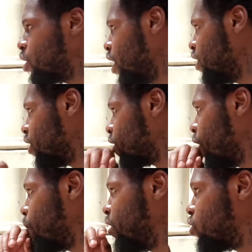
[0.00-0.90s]
things are
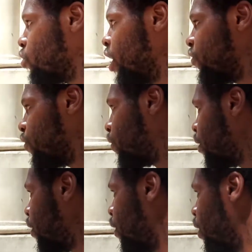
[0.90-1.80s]
going to be stressful.
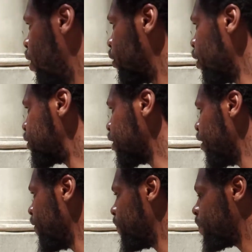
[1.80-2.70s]
You know what I'm
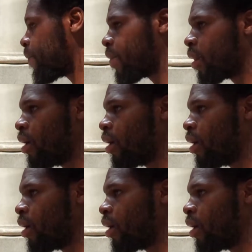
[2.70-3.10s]
saying?